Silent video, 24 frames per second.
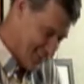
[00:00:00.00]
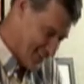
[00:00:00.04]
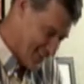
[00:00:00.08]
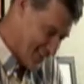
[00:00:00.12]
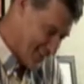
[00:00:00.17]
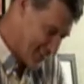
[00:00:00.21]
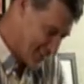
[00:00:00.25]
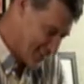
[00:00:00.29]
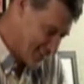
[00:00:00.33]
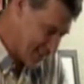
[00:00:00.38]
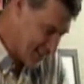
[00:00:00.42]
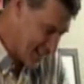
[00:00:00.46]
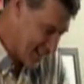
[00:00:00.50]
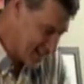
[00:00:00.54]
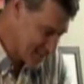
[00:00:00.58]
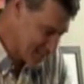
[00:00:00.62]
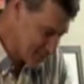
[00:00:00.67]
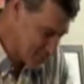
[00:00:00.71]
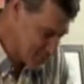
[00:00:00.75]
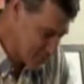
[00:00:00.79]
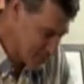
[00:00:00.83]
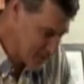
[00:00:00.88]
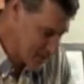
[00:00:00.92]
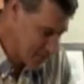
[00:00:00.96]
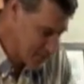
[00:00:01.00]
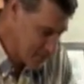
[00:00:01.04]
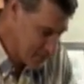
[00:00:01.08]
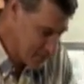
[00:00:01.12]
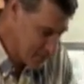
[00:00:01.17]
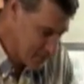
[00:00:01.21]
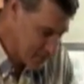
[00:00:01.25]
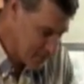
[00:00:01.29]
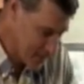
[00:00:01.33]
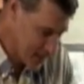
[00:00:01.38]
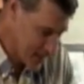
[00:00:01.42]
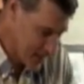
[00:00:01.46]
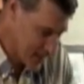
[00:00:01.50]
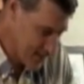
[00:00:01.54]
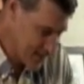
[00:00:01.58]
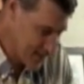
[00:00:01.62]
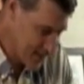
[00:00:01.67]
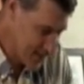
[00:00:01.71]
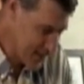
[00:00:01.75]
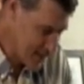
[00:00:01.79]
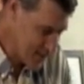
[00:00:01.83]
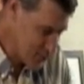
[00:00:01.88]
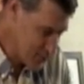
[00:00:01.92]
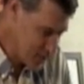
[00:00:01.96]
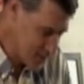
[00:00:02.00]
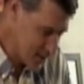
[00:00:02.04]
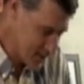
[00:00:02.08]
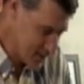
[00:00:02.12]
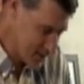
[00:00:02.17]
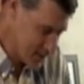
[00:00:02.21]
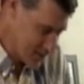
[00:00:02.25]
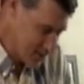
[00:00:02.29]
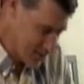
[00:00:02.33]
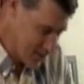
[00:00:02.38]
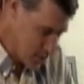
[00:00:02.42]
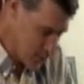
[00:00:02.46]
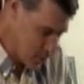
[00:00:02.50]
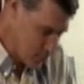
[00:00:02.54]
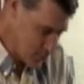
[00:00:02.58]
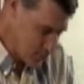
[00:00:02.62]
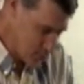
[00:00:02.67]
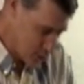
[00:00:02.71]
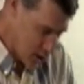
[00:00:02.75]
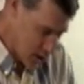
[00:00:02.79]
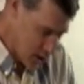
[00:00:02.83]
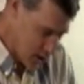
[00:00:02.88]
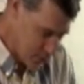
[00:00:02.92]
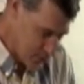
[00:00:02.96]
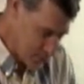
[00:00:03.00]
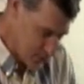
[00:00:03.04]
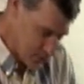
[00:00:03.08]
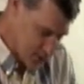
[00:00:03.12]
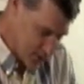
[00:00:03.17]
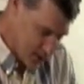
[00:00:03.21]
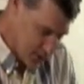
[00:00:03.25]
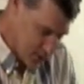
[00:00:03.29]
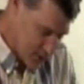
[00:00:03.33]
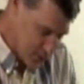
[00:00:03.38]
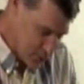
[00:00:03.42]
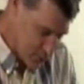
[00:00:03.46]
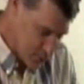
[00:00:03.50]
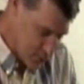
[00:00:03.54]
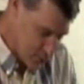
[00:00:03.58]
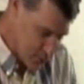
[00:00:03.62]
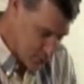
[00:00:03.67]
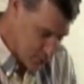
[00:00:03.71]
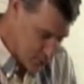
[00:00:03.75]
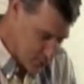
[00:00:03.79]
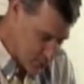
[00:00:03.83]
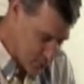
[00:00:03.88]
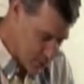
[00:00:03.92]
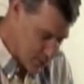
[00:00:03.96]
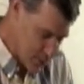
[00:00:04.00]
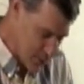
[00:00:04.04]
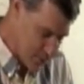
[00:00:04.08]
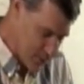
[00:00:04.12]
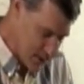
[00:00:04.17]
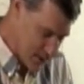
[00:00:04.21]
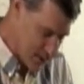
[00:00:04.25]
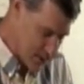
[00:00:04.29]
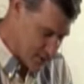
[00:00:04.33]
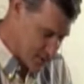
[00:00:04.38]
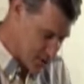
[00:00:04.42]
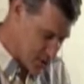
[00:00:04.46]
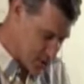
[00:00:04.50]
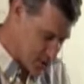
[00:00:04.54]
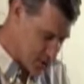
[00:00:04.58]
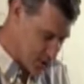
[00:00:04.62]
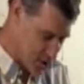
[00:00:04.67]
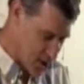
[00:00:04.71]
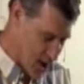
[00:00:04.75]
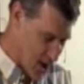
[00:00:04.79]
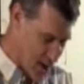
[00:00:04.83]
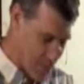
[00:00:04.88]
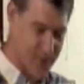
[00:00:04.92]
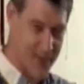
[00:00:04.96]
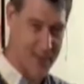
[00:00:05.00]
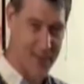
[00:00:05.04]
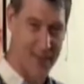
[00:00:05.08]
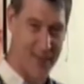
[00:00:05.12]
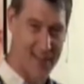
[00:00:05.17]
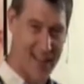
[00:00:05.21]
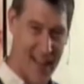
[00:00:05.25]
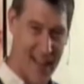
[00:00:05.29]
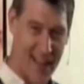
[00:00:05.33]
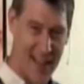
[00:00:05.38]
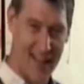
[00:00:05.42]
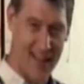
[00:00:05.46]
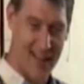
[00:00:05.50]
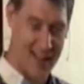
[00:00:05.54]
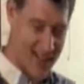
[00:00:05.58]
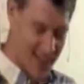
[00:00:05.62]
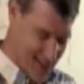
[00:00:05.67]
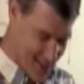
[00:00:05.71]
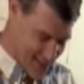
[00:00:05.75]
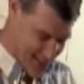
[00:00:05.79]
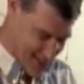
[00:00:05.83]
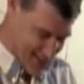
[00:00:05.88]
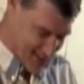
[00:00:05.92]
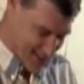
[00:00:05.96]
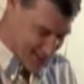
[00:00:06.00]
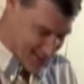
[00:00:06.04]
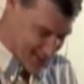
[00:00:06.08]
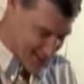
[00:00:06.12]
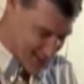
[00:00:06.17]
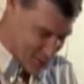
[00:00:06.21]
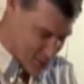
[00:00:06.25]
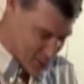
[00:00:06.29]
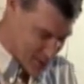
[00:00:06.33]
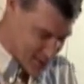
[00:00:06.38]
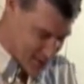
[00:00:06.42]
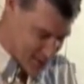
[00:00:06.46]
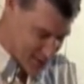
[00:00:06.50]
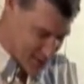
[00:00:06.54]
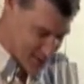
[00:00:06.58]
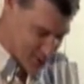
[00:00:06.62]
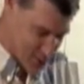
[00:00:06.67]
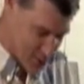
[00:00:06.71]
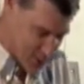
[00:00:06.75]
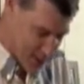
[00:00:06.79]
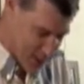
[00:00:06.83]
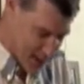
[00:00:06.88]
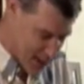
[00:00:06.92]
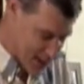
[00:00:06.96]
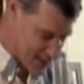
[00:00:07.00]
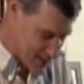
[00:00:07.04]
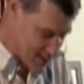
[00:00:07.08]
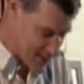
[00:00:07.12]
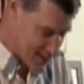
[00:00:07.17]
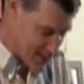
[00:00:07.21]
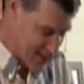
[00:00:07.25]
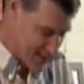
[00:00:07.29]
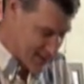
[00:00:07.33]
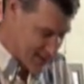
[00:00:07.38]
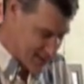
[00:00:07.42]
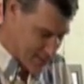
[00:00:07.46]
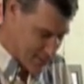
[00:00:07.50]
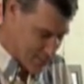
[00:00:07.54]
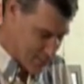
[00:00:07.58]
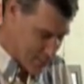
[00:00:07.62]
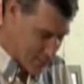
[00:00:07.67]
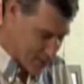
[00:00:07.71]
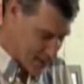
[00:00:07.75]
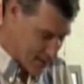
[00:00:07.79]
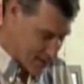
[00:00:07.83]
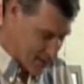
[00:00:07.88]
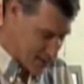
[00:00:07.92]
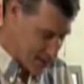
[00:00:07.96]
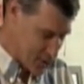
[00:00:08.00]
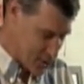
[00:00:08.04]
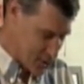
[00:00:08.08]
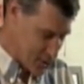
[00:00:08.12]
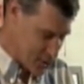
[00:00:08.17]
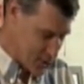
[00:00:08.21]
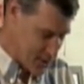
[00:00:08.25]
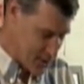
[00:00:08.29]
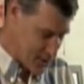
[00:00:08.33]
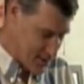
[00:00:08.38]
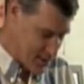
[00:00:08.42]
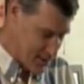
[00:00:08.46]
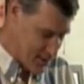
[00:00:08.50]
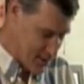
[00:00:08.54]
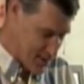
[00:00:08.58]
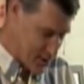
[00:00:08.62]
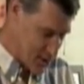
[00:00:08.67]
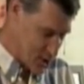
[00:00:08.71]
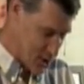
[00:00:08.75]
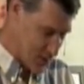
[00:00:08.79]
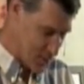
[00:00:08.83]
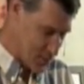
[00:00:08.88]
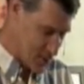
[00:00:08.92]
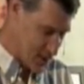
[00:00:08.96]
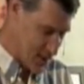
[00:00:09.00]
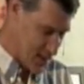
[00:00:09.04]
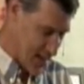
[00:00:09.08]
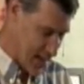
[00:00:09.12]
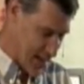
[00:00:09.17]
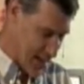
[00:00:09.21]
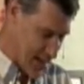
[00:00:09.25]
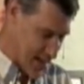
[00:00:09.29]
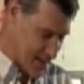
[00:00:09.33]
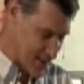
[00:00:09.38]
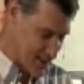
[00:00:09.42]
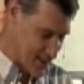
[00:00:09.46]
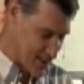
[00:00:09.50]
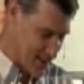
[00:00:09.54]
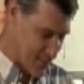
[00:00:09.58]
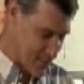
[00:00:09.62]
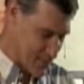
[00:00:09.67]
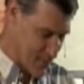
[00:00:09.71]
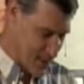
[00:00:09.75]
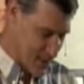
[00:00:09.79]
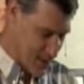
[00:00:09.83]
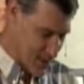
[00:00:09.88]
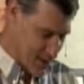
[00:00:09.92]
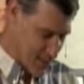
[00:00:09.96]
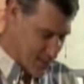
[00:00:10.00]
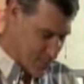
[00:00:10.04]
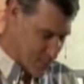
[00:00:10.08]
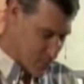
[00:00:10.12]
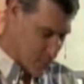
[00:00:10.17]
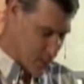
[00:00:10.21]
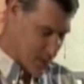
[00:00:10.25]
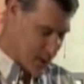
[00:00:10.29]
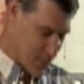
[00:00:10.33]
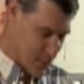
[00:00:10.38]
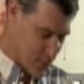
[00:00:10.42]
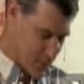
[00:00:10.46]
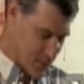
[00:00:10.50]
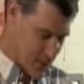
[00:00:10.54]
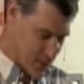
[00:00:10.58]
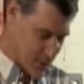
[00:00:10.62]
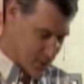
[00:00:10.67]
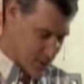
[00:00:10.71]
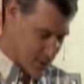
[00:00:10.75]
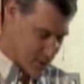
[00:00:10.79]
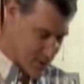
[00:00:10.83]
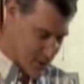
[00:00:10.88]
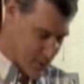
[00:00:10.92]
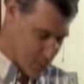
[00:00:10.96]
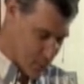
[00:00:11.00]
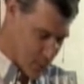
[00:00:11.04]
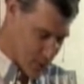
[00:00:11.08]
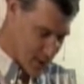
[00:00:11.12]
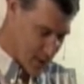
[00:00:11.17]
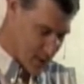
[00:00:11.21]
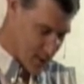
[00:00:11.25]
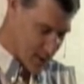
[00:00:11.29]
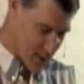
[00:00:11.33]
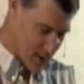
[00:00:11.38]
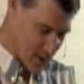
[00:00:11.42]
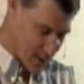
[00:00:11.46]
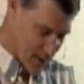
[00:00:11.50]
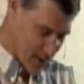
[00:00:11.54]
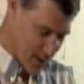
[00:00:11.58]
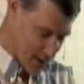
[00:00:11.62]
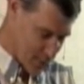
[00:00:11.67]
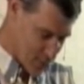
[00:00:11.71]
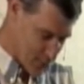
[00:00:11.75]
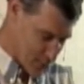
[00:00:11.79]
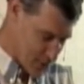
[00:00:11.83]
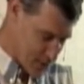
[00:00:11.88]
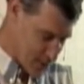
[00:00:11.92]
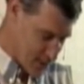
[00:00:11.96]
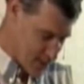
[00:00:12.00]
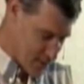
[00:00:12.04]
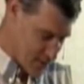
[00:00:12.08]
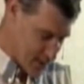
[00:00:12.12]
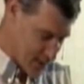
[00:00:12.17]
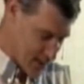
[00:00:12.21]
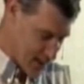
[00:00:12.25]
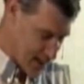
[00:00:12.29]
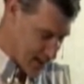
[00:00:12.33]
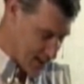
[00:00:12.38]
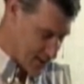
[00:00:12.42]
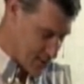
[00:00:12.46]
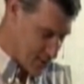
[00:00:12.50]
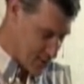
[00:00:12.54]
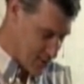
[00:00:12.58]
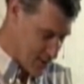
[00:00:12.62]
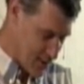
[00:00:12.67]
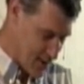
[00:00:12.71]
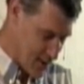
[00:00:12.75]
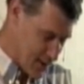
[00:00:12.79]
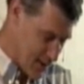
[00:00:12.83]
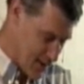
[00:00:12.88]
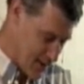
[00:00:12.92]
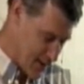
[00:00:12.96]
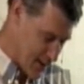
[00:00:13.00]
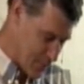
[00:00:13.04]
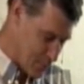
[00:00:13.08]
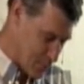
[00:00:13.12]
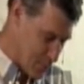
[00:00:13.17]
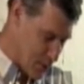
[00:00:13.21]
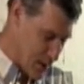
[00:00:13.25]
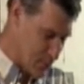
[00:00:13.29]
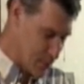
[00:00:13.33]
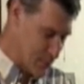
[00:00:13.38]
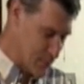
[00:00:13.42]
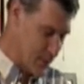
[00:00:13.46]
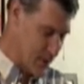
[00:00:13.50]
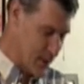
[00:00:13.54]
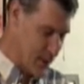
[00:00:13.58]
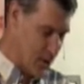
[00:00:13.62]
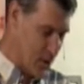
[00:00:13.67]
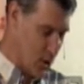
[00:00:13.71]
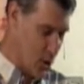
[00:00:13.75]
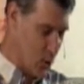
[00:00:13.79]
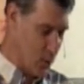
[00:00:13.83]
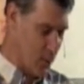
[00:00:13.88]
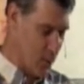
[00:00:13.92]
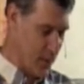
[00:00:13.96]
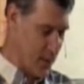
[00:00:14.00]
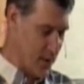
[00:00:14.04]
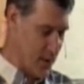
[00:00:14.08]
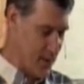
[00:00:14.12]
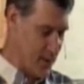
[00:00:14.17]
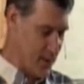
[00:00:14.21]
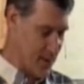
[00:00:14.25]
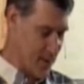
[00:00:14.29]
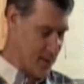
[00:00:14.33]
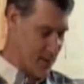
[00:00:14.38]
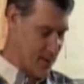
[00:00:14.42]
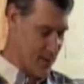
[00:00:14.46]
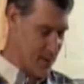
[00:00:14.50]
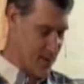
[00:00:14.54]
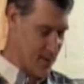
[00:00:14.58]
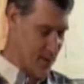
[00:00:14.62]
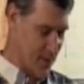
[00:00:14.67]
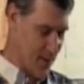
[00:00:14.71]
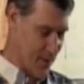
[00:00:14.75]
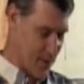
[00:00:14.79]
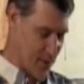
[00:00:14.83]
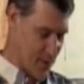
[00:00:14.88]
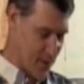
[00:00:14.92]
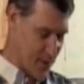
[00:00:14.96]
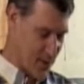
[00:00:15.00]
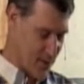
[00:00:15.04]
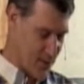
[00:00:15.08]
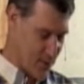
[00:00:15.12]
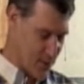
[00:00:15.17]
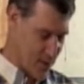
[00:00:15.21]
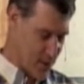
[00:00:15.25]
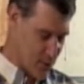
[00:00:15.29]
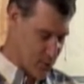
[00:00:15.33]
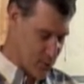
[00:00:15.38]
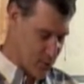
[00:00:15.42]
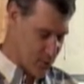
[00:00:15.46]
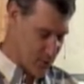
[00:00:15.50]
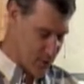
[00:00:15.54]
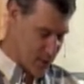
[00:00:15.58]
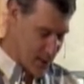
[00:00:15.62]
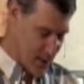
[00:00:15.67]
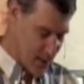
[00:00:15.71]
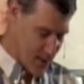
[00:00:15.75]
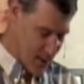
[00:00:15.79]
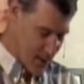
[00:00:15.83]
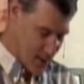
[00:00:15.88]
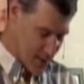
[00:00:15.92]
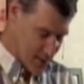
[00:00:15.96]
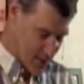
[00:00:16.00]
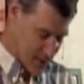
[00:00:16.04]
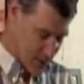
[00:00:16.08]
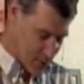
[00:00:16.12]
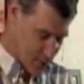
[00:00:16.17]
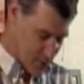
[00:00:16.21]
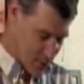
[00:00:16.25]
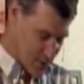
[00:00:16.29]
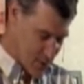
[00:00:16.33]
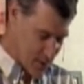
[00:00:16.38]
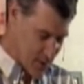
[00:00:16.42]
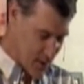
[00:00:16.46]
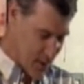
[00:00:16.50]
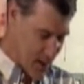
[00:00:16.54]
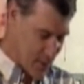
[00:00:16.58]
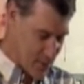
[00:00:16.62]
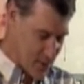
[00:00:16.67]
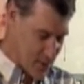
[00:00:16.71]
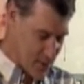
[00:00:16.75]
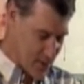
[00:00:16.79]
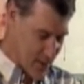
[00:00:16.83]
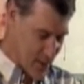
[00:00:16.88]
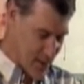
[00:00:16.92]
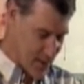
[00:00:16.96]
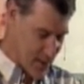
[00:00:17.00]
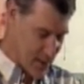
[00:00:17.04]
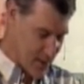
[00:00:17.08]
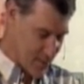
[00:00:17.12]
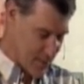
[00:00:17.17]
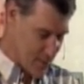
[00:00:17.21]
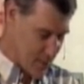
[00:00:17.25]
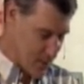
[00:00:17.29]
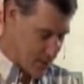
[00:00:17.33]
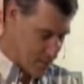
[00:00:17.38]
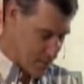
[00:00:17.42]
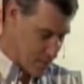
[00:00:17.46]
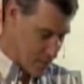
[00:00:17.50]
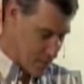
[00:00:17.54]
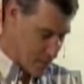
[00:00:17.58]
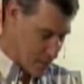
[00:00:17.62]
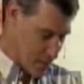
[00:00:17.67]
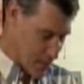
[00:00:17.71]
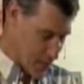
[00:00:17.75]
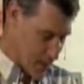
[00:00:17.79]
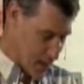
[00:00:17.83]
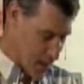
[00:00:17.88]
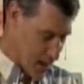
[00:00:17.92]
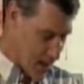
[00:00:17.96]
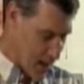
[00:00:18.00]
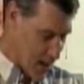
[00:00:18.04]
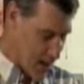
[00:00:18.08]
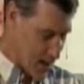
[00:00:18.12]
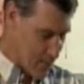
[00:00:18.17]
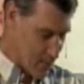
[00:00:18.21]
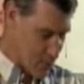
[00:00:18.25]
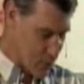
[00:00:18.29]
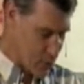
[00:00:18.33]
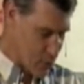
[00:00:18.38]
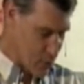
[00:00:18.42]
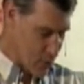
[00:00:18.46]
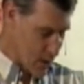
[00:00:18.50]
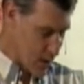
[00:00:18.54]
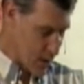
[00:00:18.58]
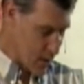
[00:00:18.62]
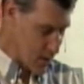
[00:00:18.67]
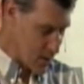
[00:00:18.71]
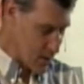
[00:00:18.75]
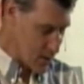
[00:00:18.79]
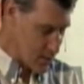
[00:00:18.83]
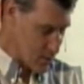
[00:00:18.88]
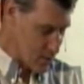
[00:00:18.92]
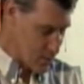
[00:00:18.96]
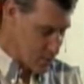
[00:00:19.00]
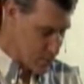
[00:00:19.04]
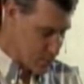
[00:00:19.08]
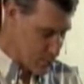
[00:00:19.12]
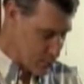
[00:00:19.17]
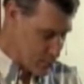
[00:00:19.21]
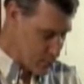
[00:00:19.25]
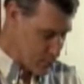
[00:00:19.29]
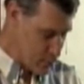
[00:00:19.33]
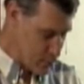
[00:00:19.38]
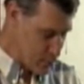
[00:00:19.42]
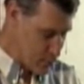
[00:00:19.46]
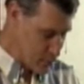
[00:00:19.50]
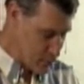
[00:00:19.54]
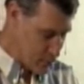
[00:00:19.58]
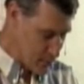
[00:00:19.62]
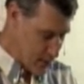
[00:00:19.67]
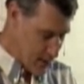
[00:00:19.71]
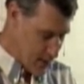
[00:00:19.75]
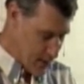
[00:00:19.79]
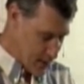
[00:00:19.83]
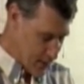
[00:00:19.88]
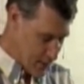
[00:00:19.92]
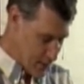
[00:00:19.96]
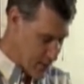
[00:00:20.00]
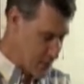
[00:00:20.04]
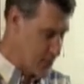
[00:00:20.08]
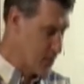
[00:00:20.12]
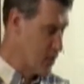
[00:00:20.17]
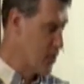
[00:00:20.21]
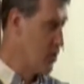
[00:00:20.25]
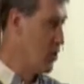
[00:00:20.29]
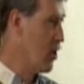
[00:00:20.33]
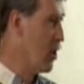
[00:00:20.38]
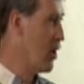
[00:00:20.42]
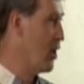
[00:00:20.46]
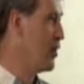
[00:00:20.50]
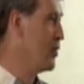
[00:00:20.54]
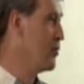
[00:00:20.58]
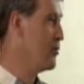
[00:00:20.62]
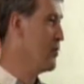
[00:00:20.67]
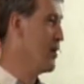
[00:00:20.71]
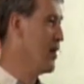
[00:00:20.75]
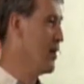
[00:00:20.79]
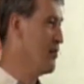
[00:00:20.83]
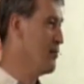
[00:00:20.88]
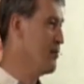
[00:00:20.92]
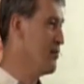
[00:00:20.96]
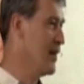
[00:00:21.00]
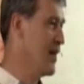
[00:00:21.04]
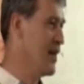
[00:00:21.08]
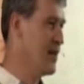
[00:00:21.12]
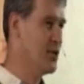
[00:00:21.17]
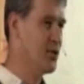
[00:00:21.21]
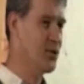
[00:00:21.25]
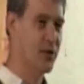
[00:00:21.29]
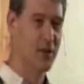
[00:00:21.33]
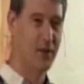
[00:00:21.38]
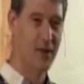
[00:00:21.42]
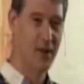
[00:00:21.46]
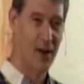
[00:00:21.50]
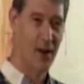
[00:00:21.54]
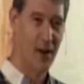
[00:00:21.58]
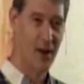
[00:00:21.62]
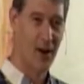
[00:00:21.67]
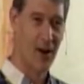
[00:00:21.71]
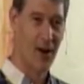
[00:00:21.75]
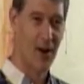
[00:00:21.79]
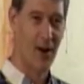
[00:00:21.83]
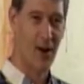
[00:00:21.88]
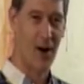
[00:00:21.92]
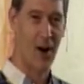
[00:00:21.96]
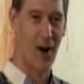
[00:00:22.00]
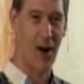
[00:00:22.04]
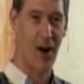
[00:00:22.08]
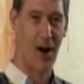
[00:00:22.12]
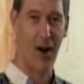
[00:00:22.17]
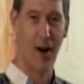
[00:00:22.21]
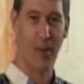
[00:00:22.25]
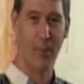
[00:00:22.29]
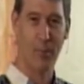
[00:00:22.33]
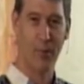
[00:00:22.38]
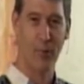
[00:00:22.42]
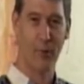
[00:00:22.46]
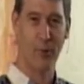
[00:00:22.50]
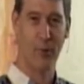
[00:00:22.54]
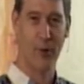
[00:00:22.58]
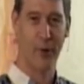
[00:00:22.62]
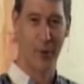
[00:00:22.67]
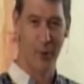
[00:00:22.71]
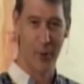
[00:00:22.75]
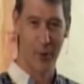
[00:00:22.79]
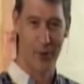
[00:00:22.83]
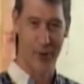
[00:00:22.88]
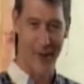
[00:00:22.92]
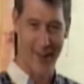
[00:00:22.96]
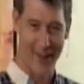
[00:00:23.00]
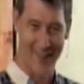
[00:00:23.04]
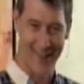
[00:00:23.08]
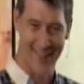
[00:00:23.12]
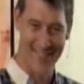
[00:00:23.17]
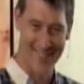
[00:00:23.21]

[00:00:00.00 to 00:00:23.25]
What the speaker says: The last one, the linguist Noam Chomsky, too, reported being stopped dead in his linguistic tracks by the logician. Chomsky asked him what he was currently working on and received an answer that probably nobody since the 17th century's Leibniz had given. "I am trying to prove that the laws of nature are a priori."